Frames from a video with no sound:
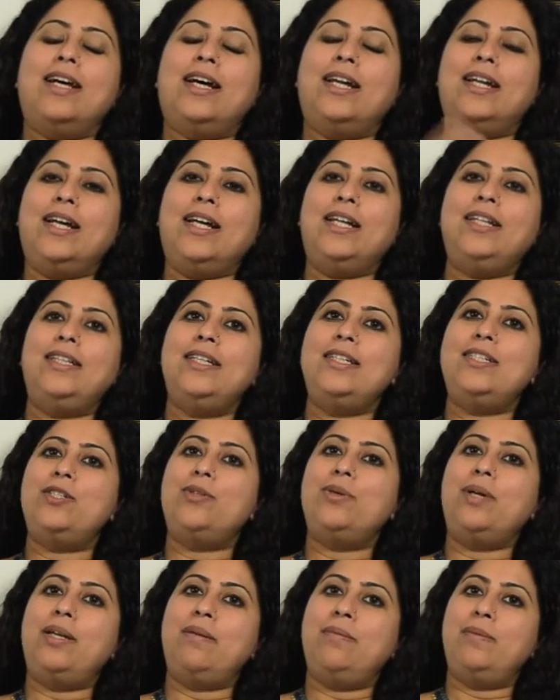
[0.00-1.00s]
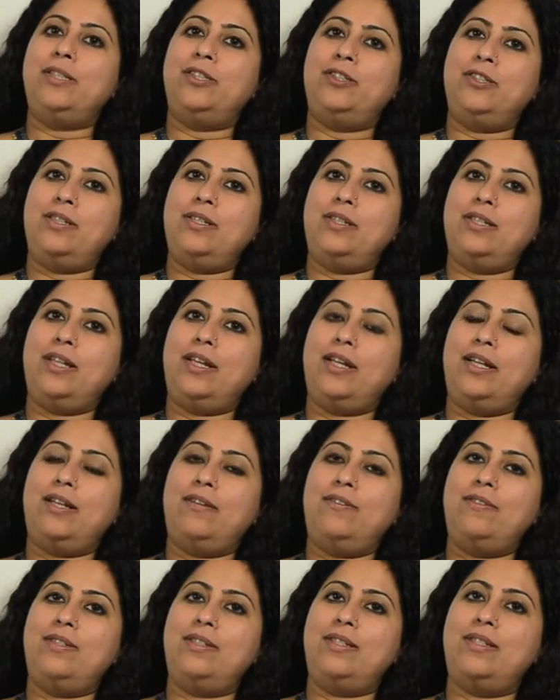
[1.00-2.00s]
And I had these two images, and
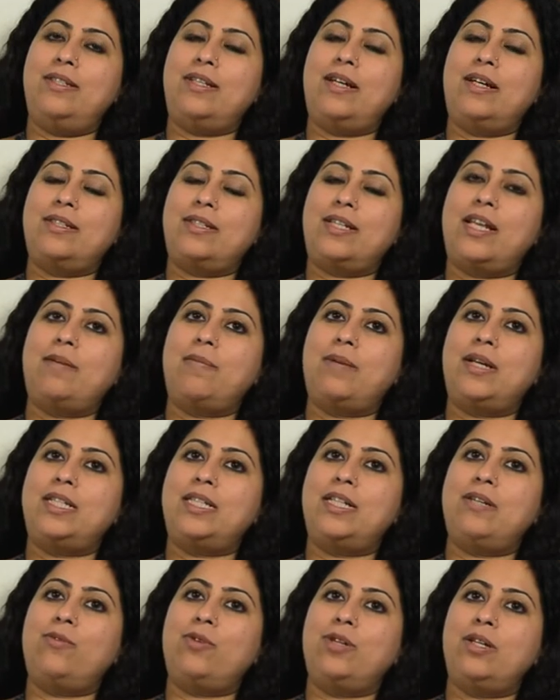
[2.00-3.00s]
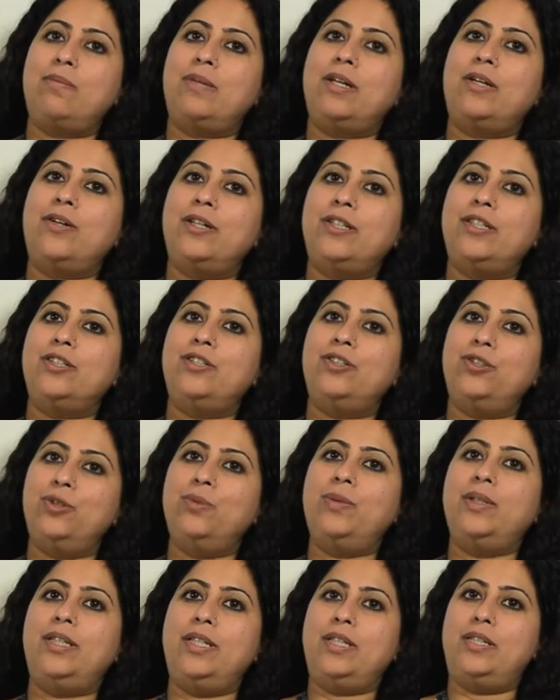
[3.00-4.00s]
I was asking myself, what am I going to do
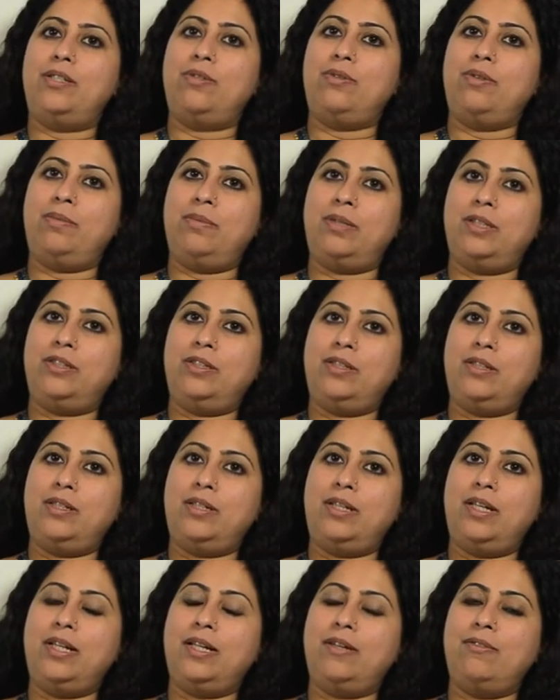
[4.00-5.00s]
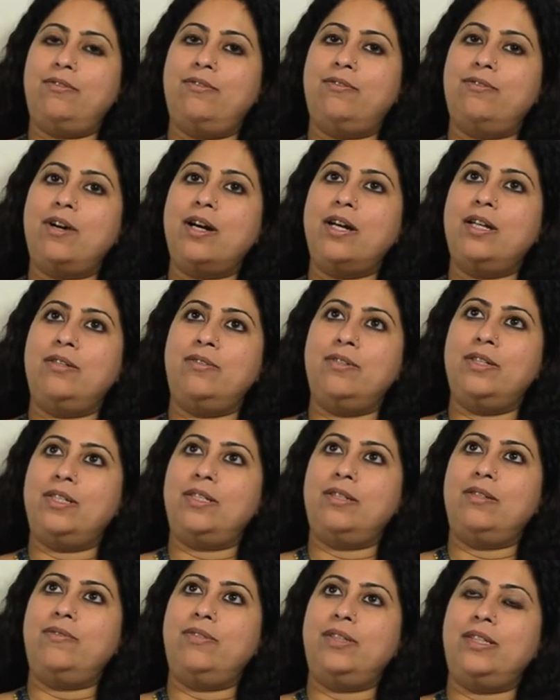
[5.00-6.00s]
with these two images? And one
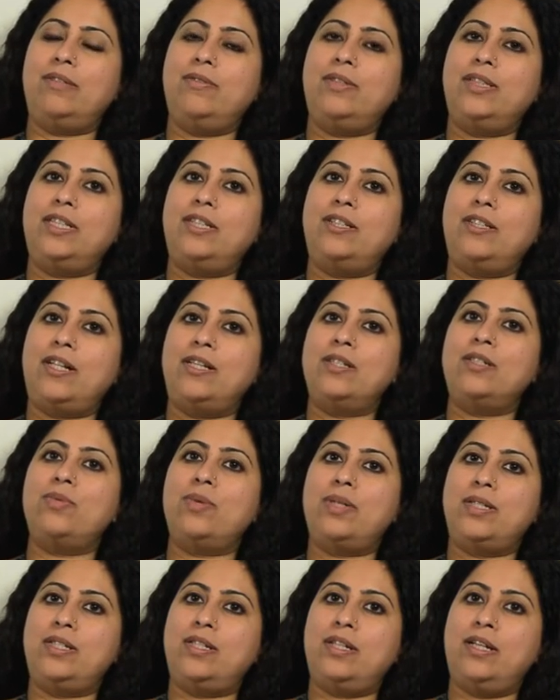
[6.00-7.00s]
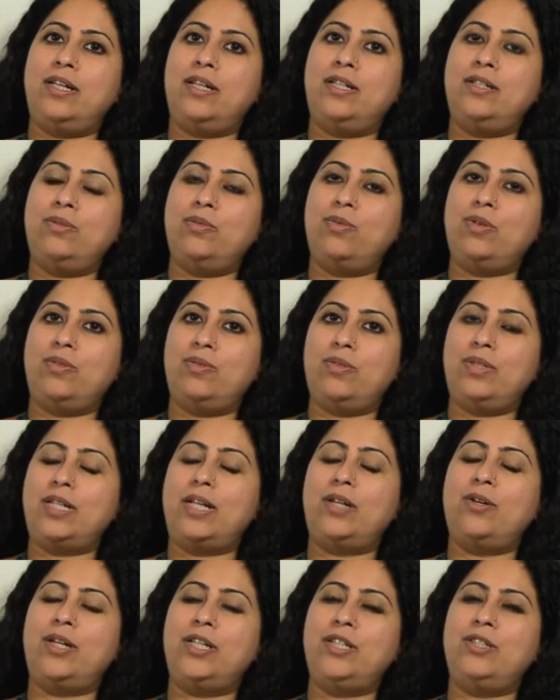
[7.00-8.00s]
was with a transvestite. What was
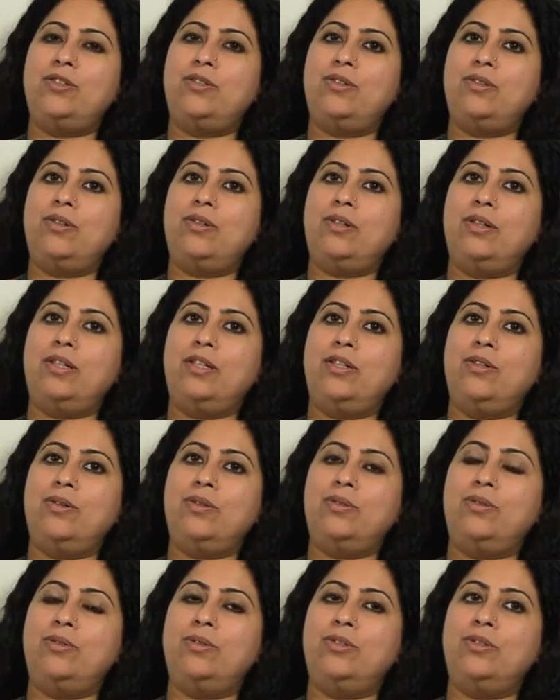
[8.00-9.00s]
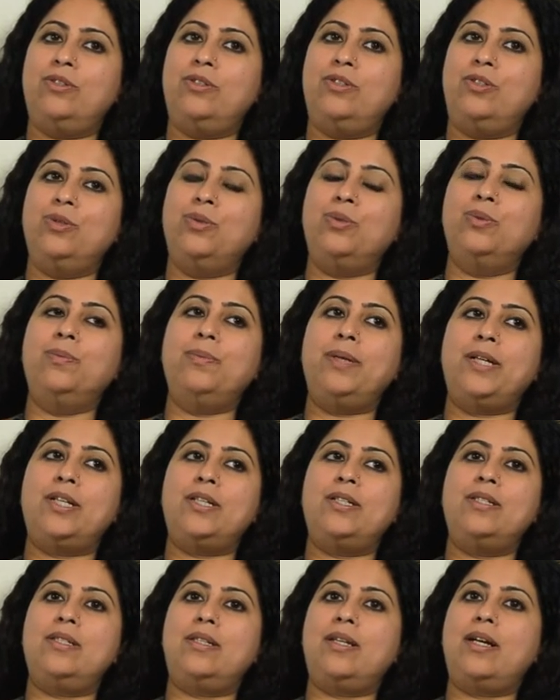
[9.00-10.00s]
I going to, you know, do?
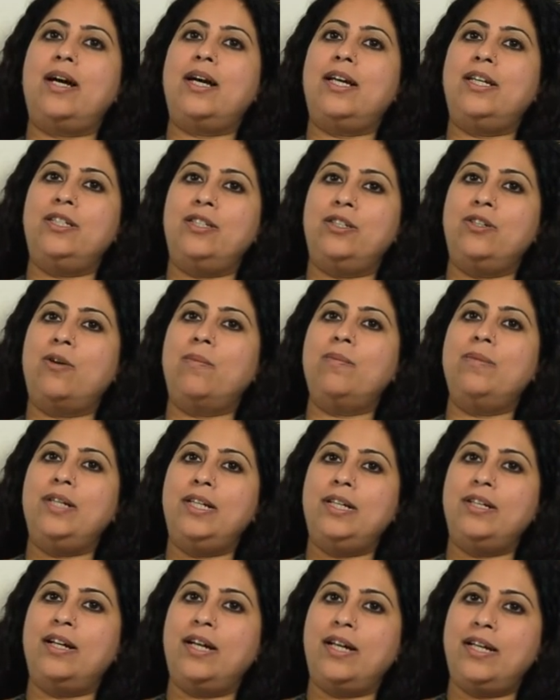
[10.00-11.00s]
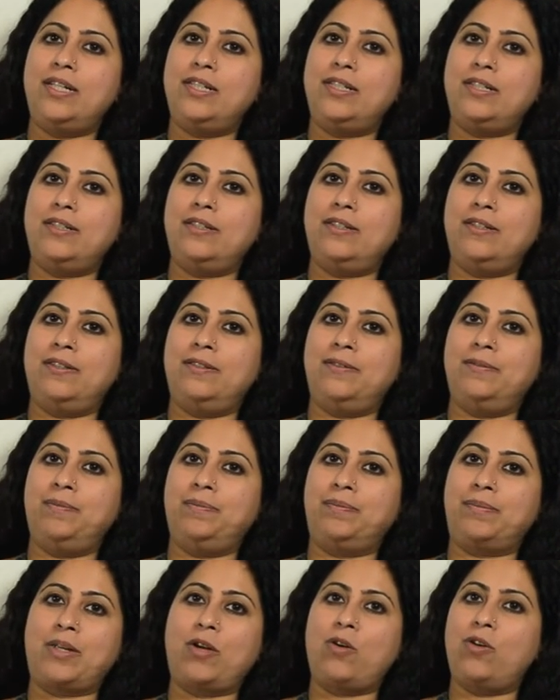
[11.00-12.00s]
Because I normally write,
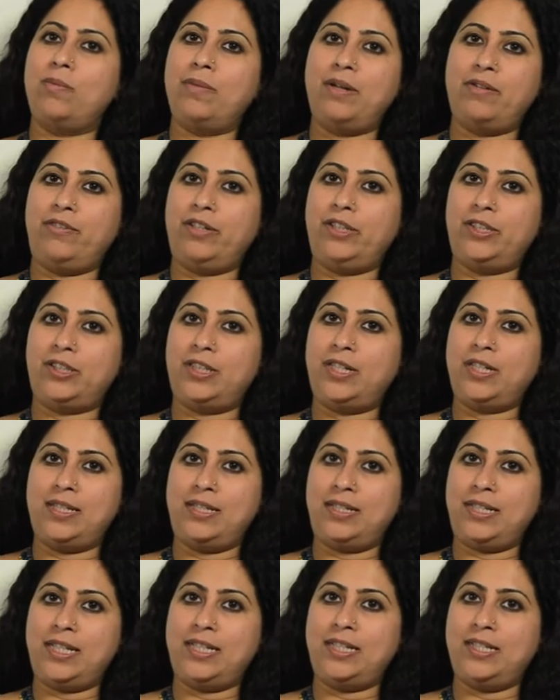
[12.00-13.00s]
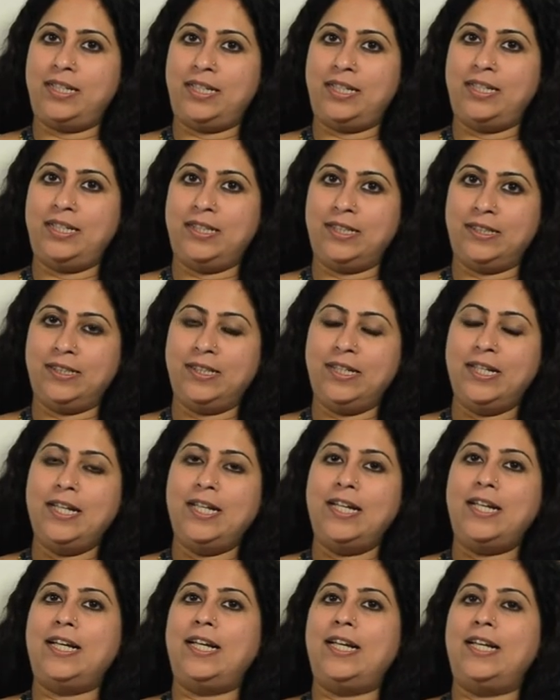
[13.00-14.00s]
all my fiction is set in India,
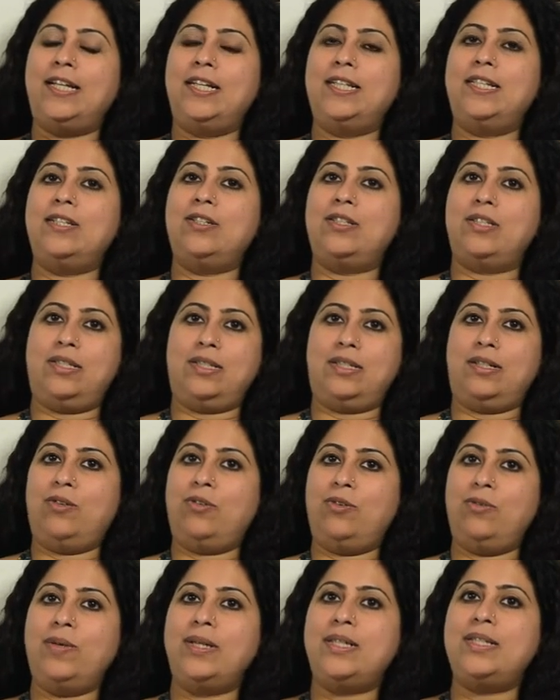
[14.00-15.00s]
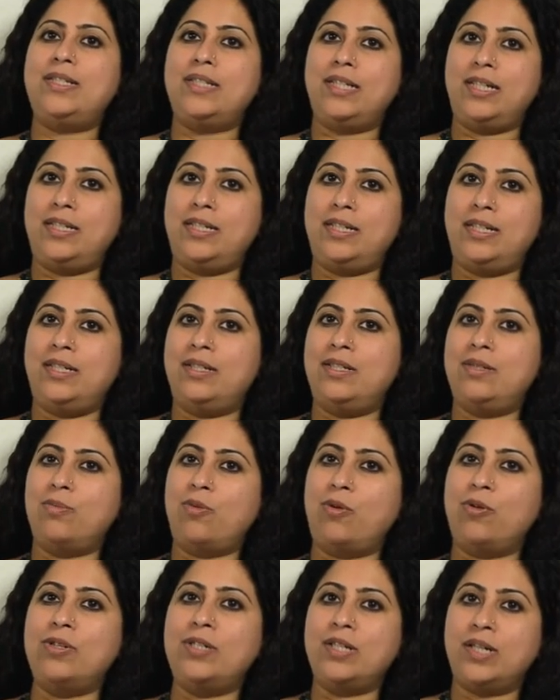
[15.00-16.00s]
and it is always set in
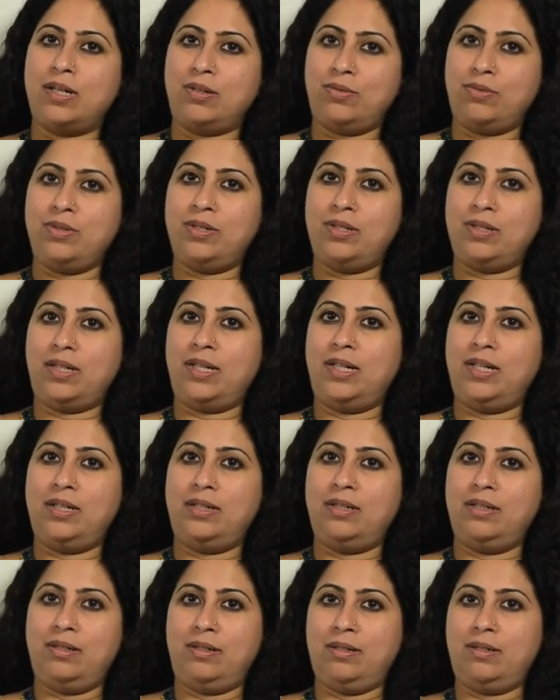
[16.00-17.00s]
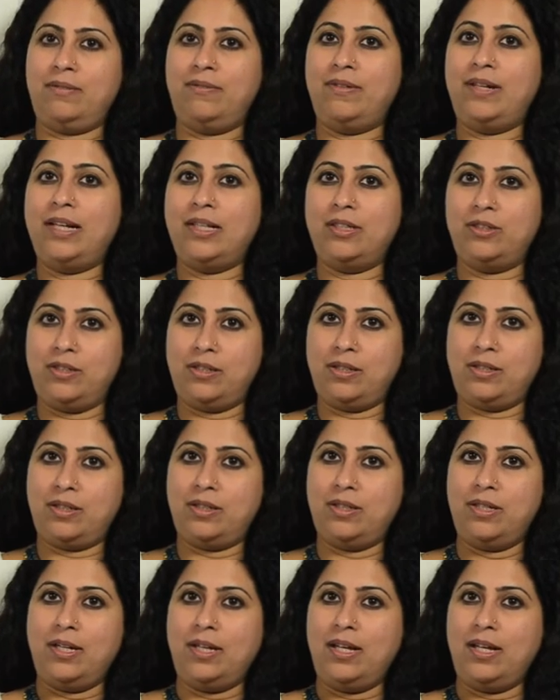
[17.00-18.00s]
small towns and villages.